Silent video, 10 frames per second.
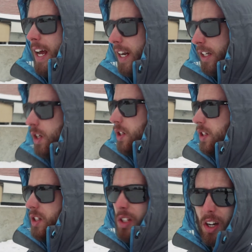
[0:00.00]
and it
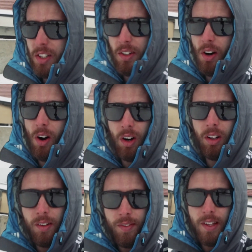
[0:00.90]
just sucked
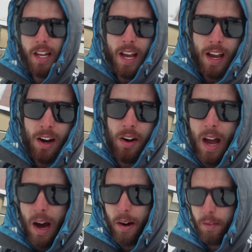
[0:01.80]
all of the air
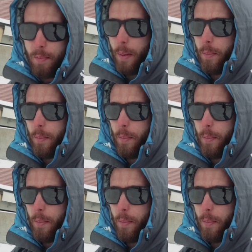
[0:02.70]
out of my